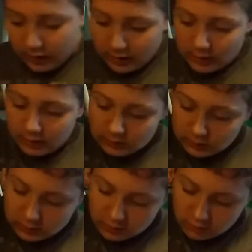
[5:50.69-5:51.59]
And
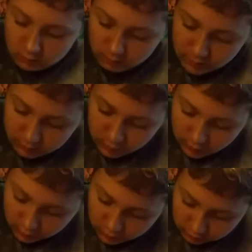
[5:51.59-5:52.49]
so memory
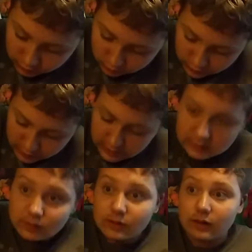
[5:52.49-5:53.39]
cards were sort of
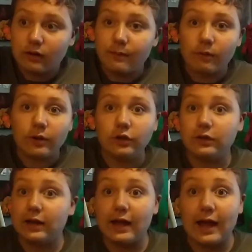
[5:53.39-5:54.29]
necessary. But when you
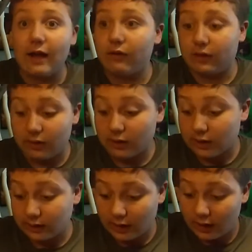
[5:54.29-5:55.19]
didn't have anything
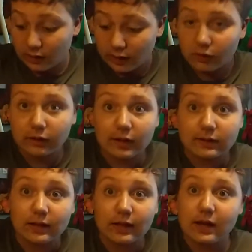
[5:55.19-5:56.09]
like that, like on the
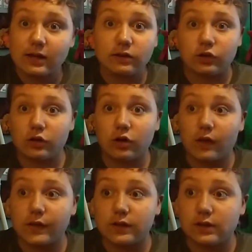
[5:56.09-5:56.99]
SNES, turn
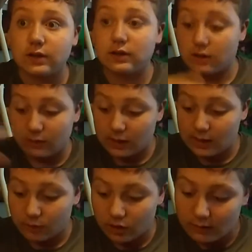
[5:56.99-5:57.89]
on the system, the
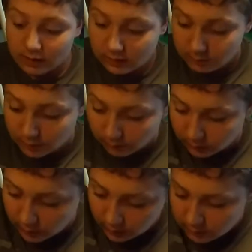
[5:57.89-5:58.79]
game automatically pops
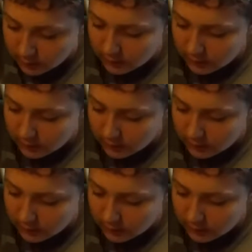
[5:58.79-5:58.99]
up.